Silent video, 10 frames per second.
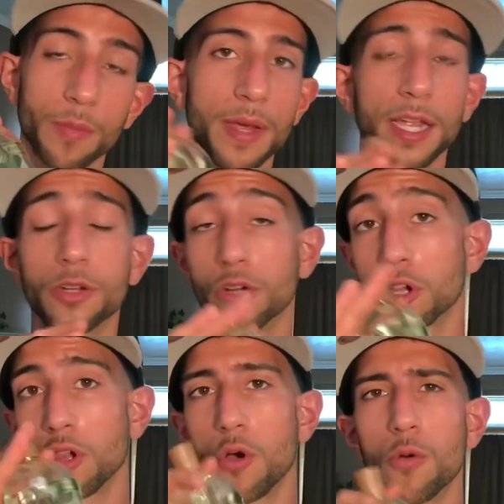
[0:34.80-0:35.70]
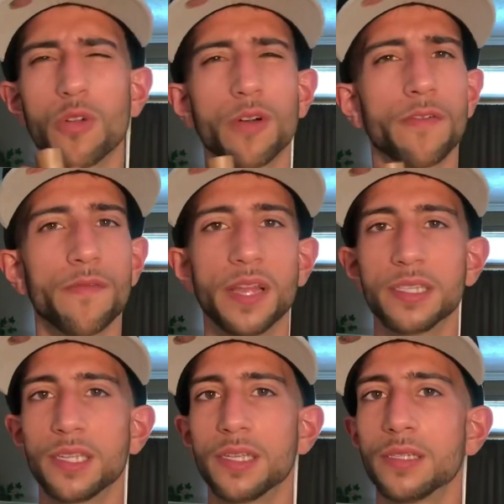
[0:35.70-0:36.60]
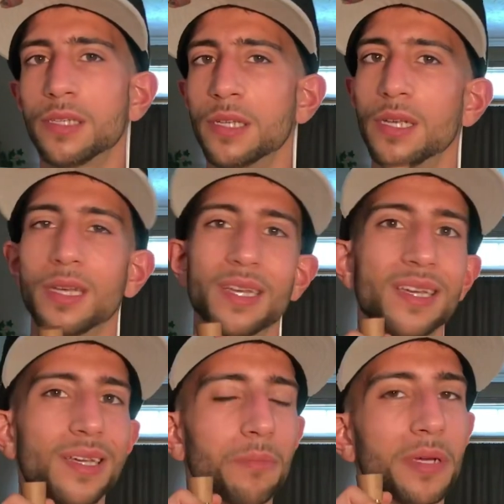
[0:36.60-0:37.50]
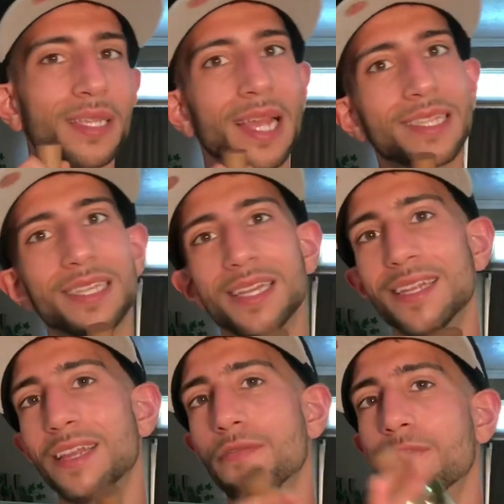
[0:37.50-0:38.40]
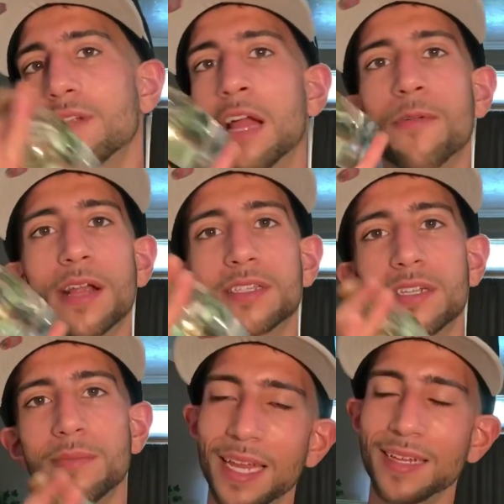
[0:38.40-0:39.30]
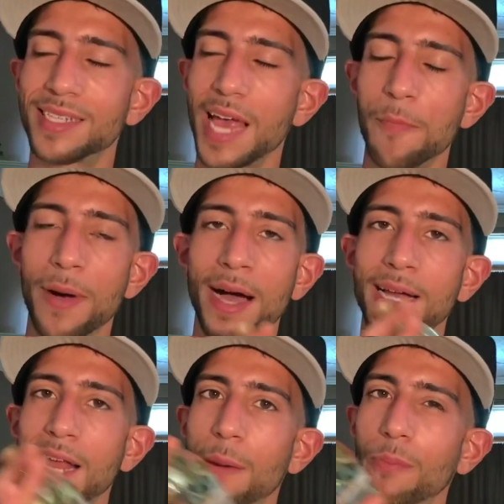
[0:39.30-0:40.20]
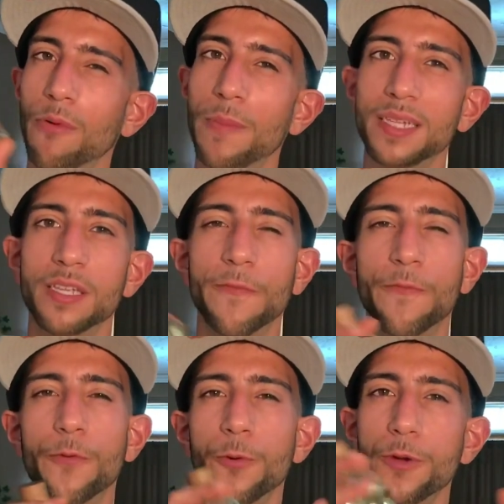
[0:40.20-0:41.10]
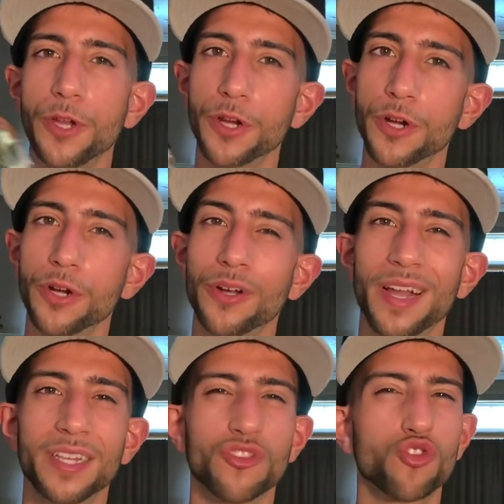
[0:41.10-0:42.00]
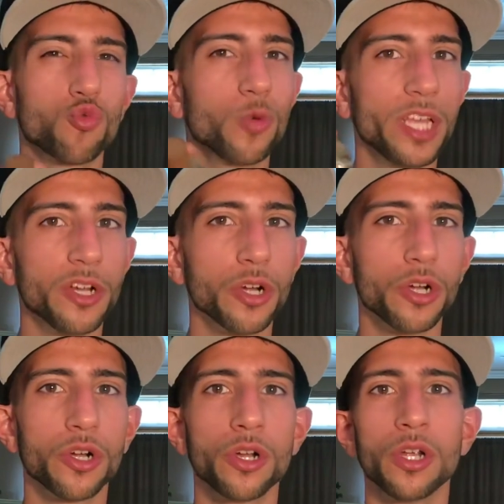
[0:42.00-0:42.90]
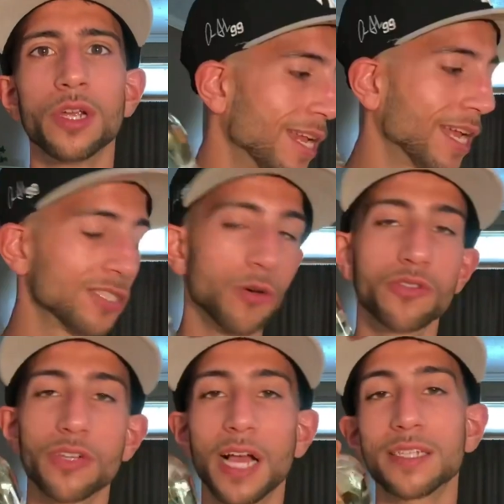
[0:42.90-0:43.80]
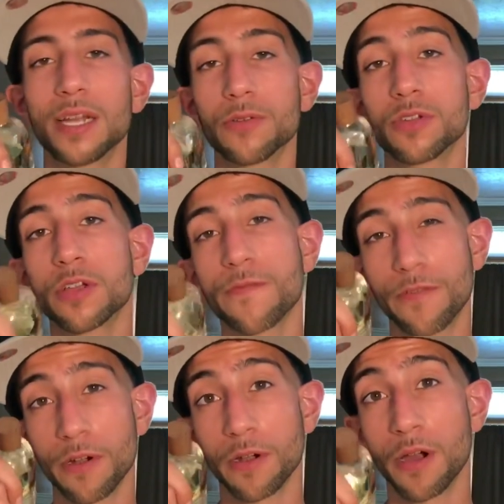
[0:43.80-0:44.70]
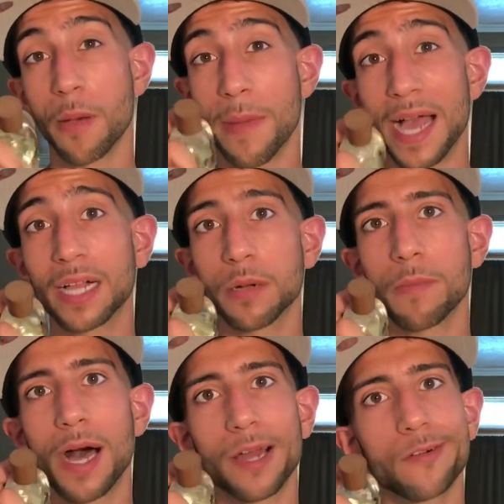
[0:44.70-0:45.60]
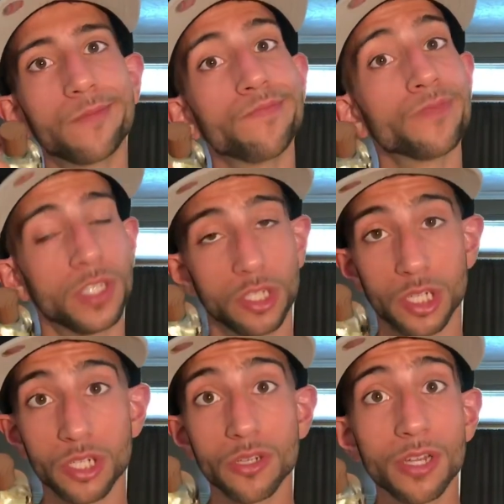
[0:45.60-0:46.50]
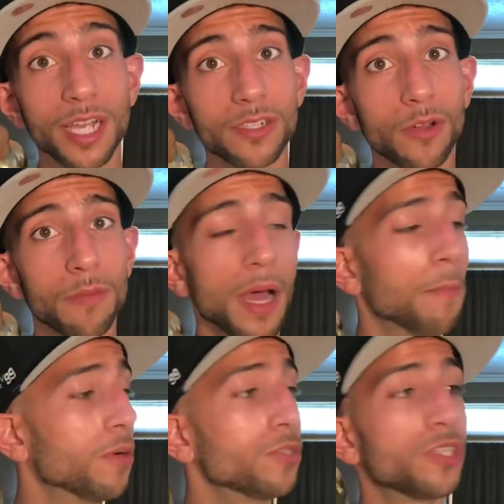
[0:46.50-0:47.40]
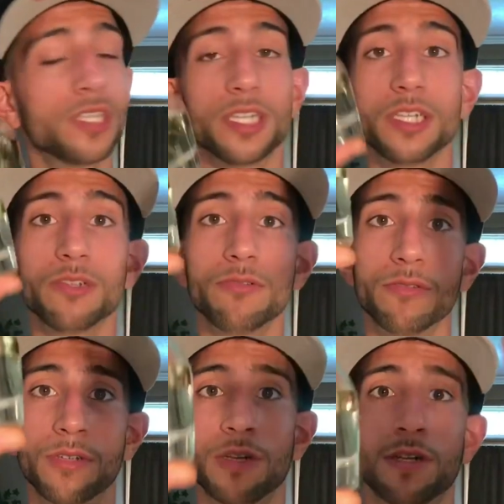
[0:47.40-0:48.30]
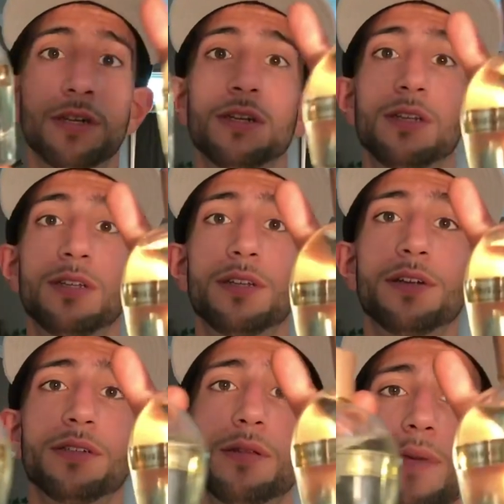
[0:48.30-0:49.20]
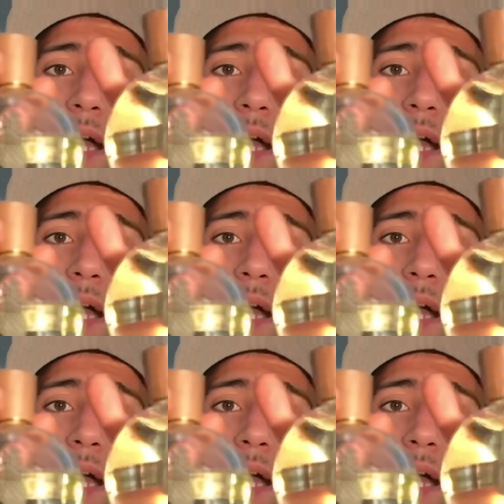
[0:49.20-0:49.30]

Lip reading: remake or clone of Aventus, but takes in a different direction. Takes that pineapple, makes it fruitier and sweeter. And I told you guys that I was looking for a backup bottle. Just so you guys know I'm not bullshitting you, there's the